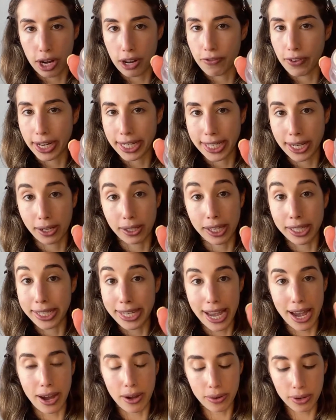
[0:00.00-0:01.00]
If I tilt it
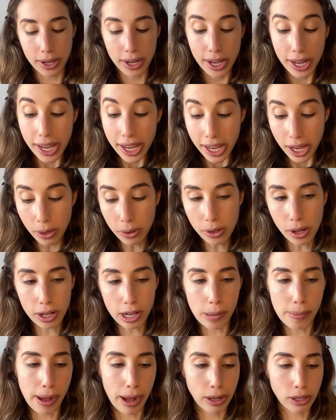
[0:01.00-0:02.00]
down, it will all
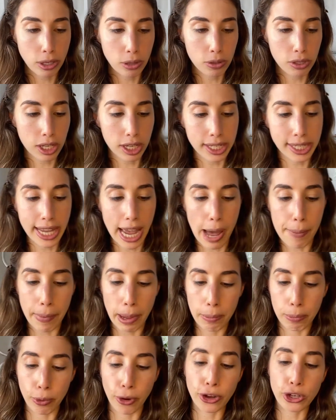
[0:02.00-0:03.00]
come out. So I'm just gonna tap my
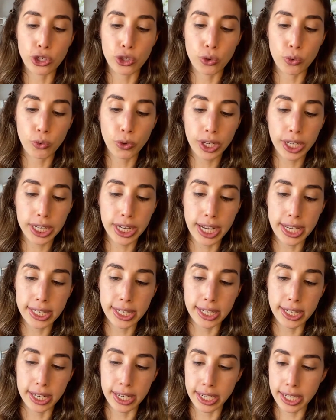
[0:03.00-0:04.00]
brush really
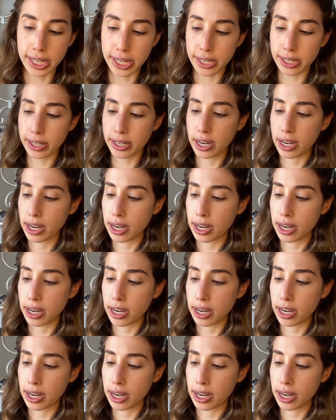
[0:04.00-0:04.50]
nicely in here,